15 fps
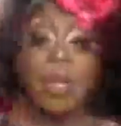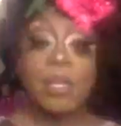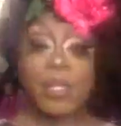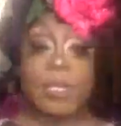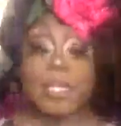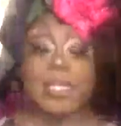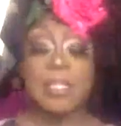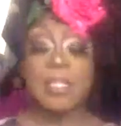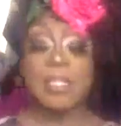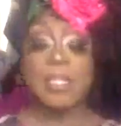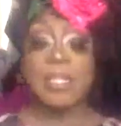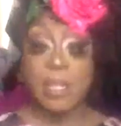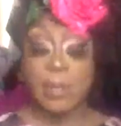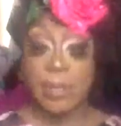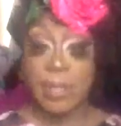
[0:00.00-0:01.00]
there is a
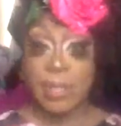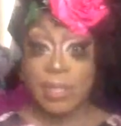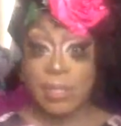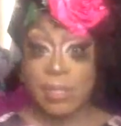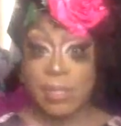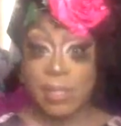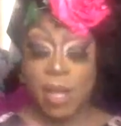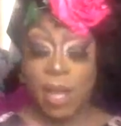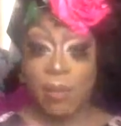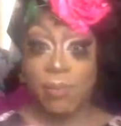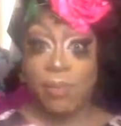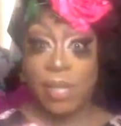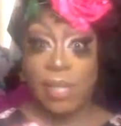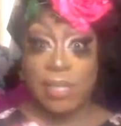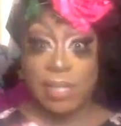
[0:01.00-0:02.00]
series of
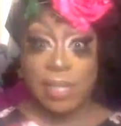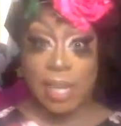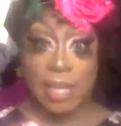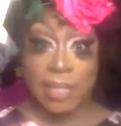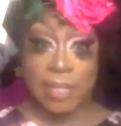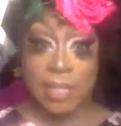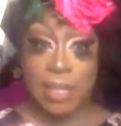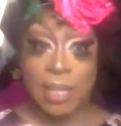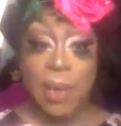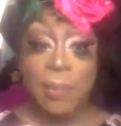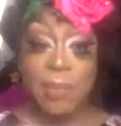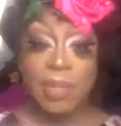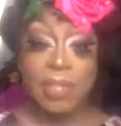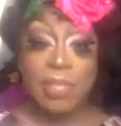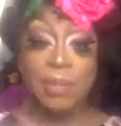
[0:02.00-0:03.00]
Fancy Nancy, but
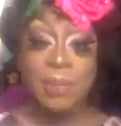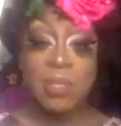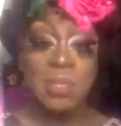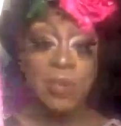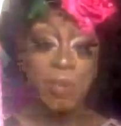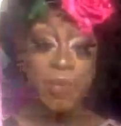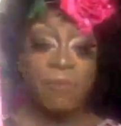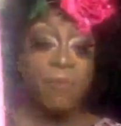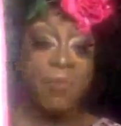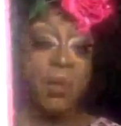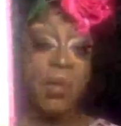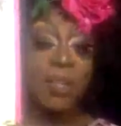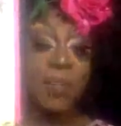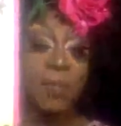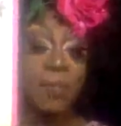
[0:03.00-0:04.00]
this was the one
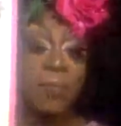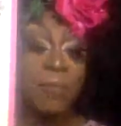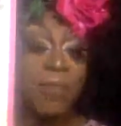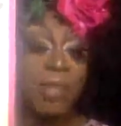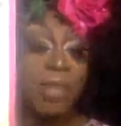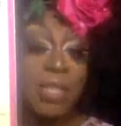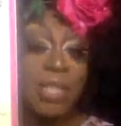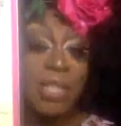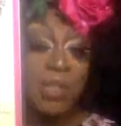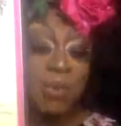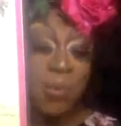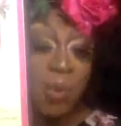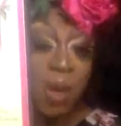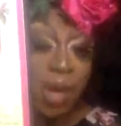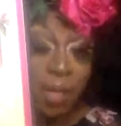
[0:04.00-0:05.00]
of the first
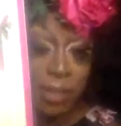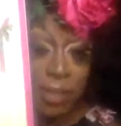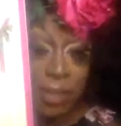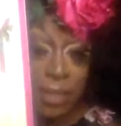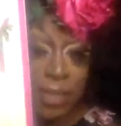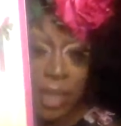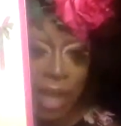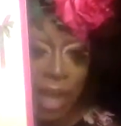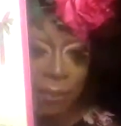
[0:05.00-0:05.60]
ones, I